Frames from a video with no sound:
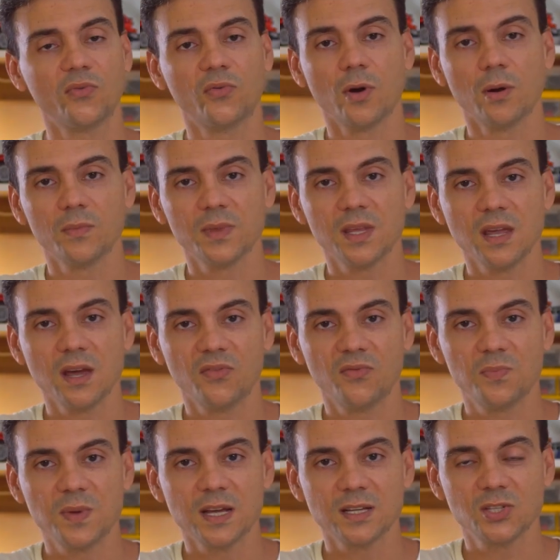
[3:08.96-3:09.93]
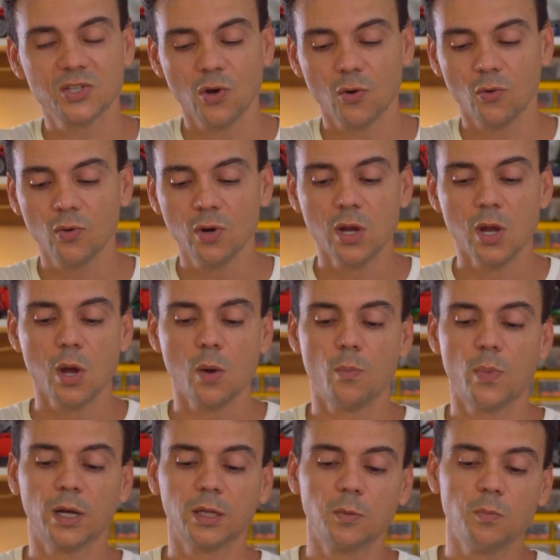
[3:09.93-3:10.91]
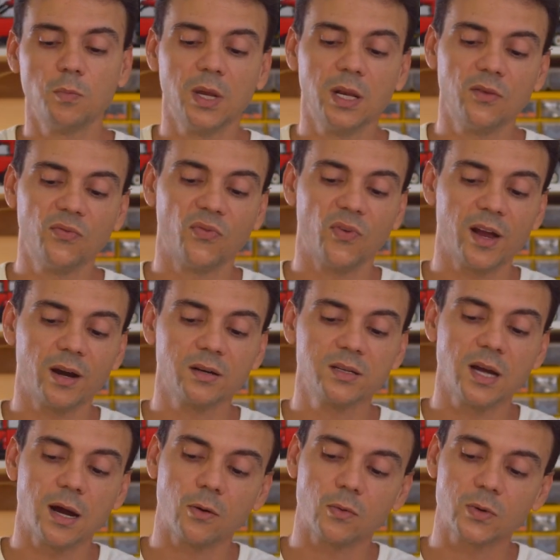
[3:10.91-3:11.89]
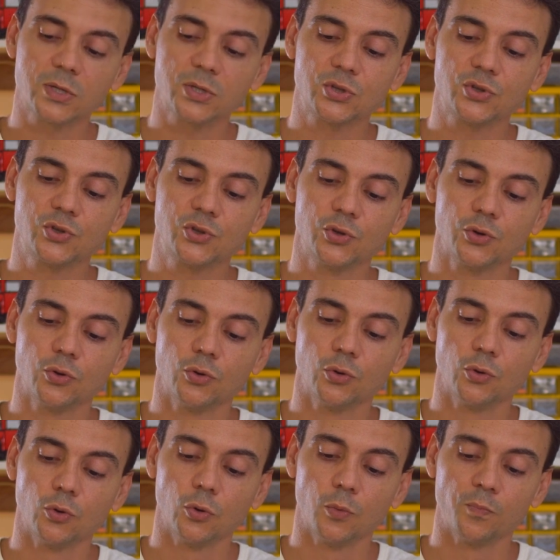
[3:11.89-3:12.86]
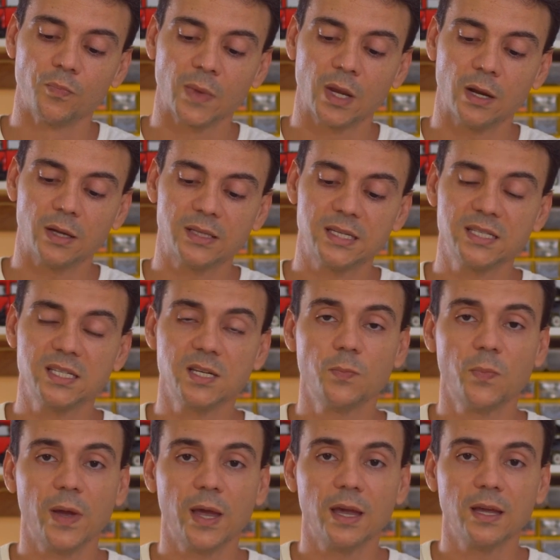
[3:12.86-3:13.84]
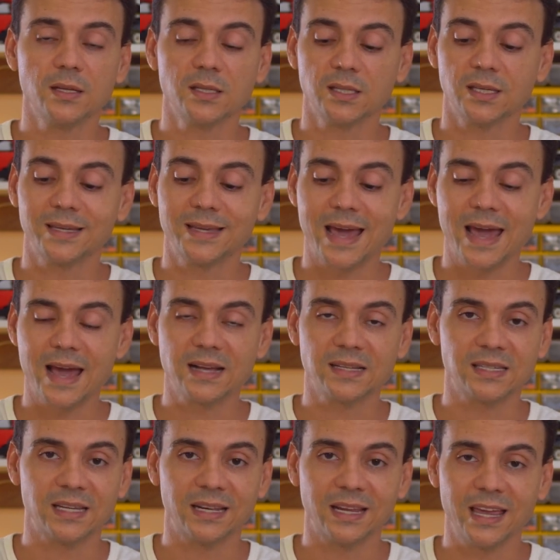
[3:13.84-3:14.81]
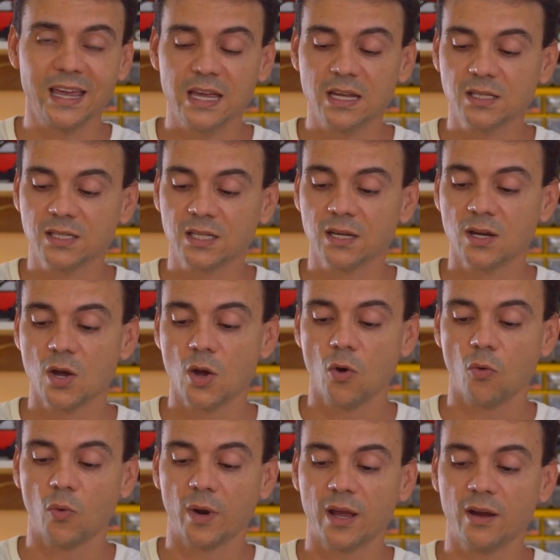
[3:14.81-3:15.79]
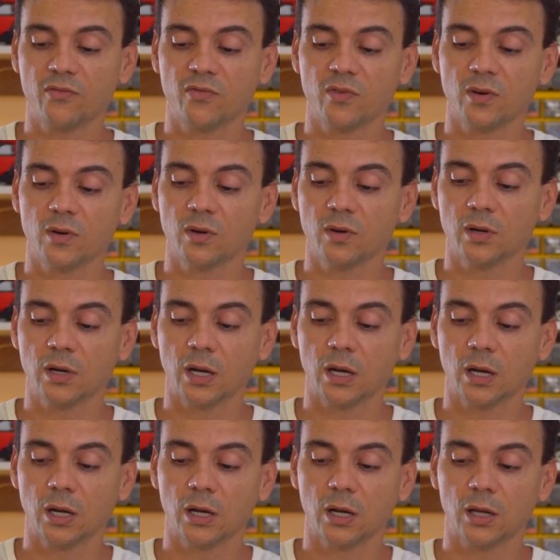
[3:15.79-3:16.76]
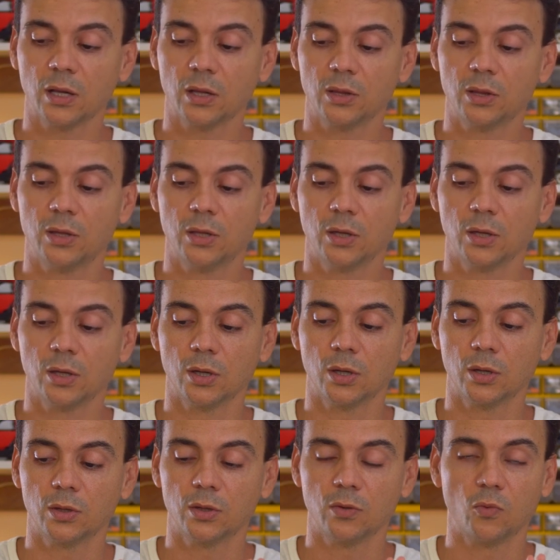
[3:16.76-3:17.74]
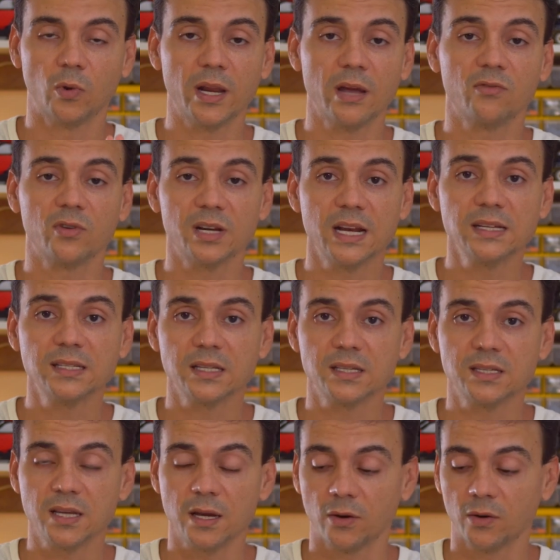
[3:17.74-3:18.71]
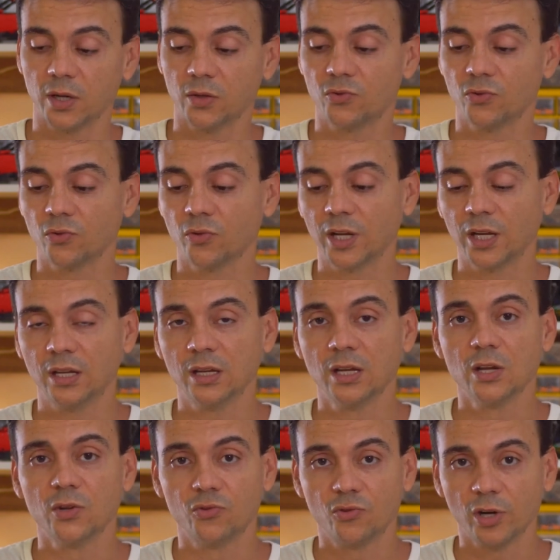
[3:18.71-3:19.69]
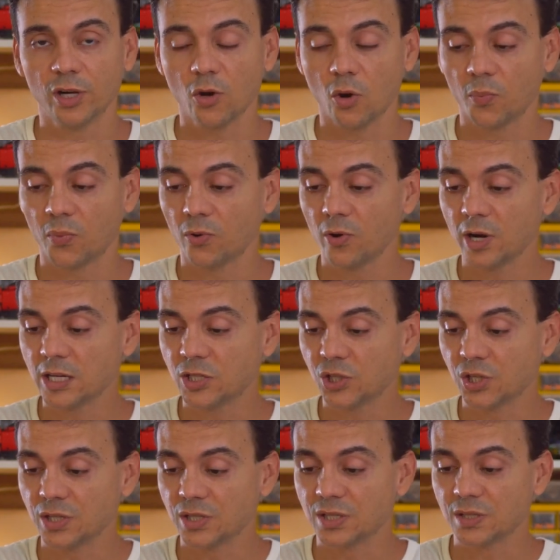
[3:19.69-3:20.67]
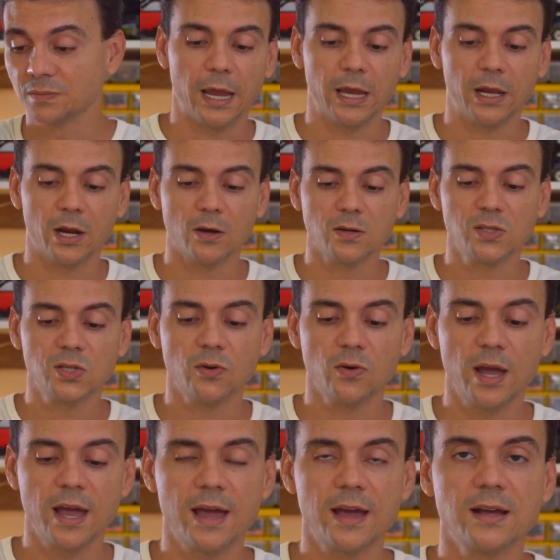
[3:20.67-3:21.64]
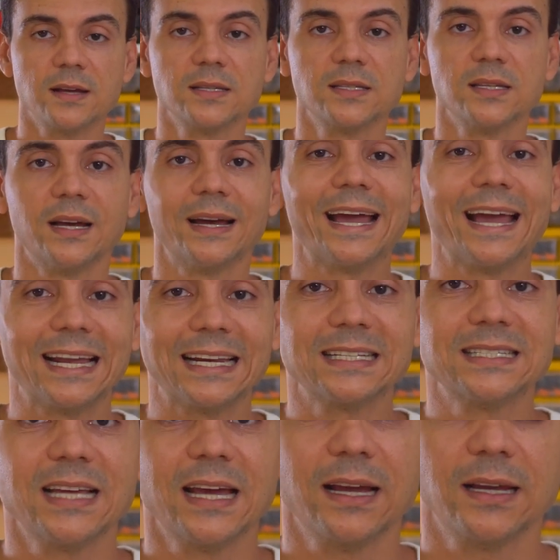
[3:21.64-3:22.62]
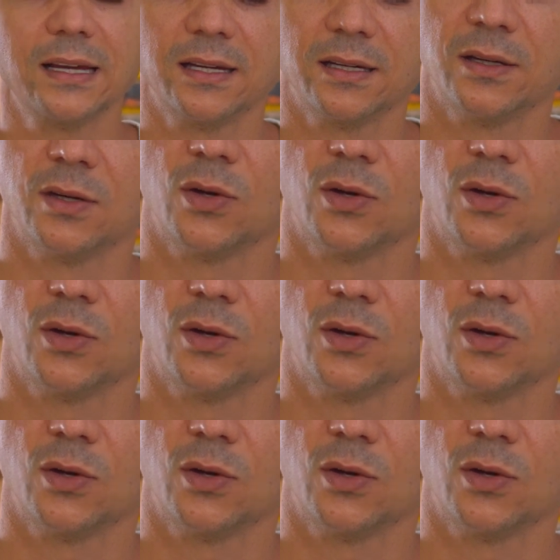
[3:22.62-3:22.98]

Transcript: from the FPSO, but mini flare towers to dissipate gas and heat whenever, uh, the, whenever necessary during drilling operations. It also has a helideck